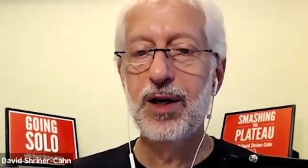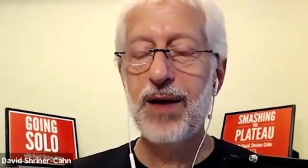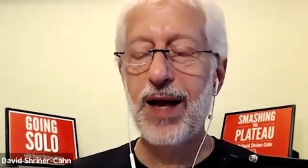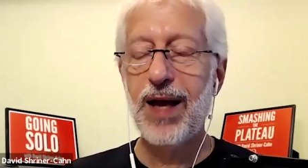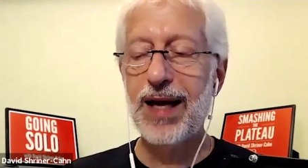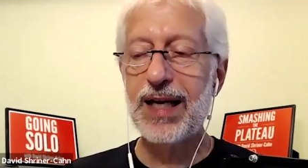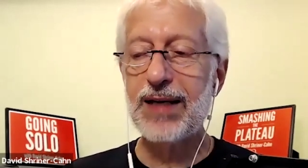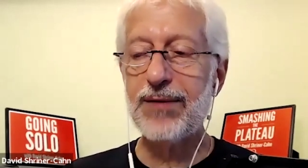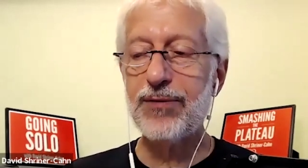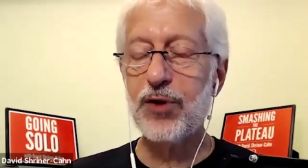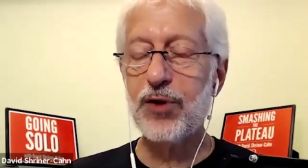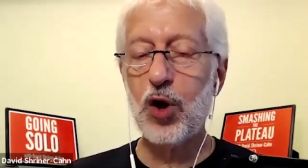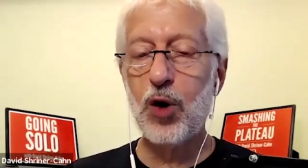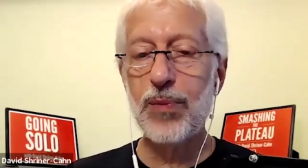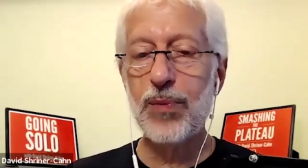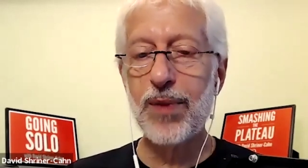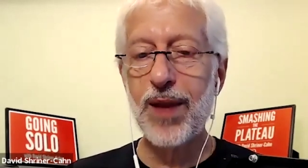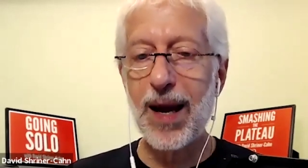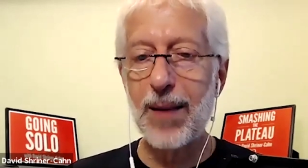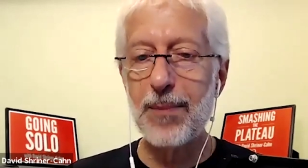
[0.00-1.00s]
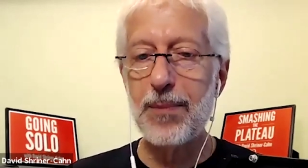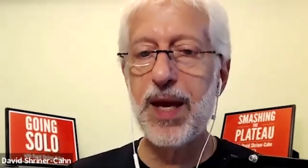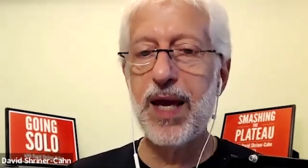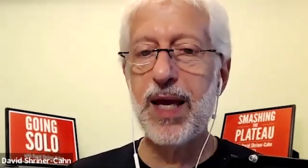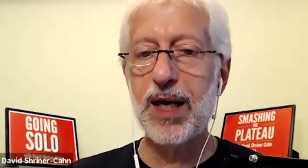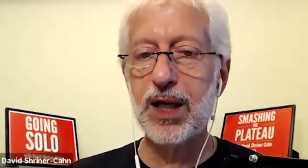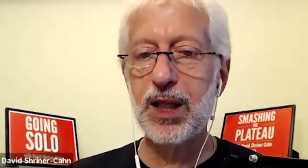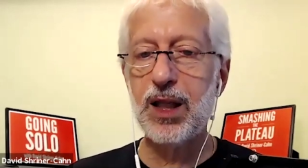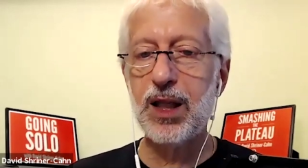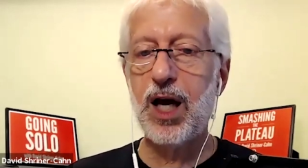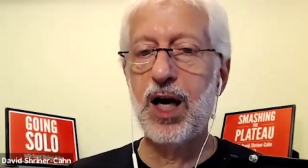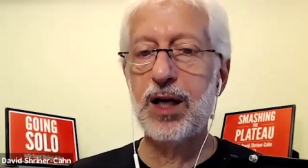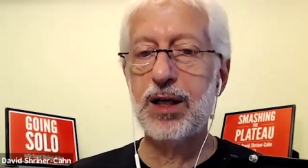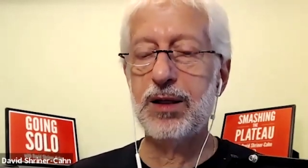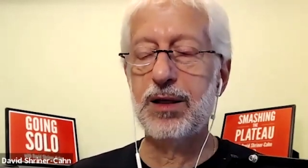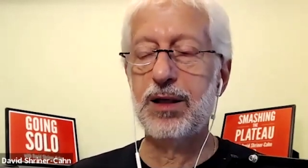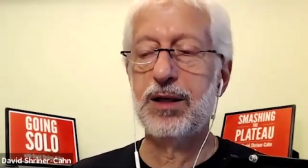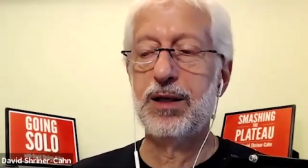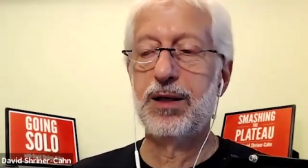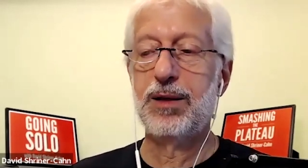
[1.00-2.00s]
And even though I'm not paying a lot
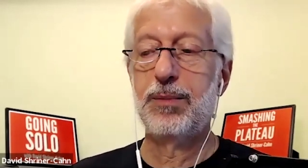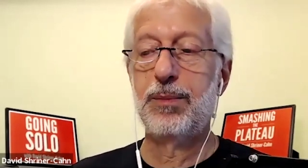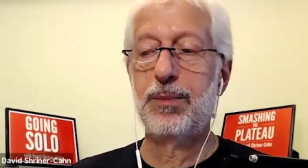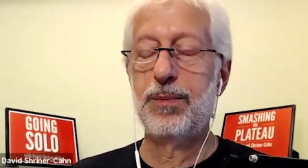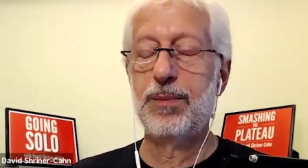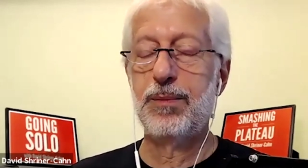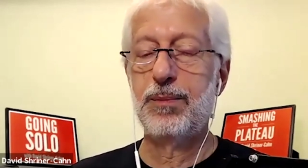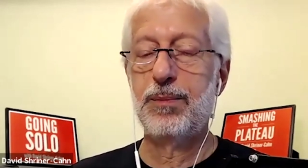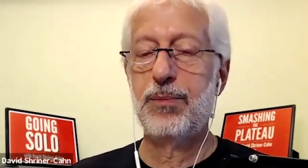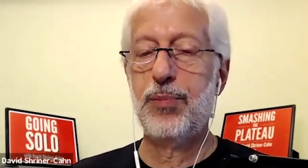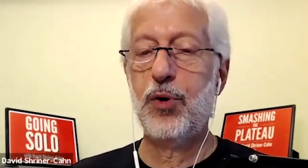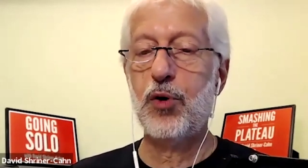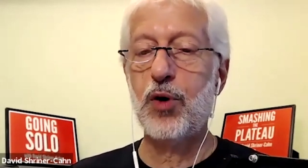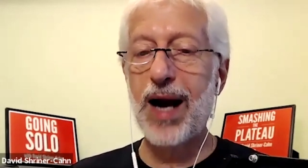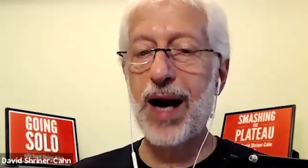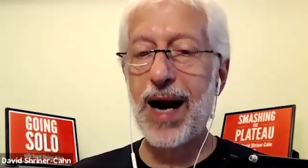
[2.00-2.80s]
per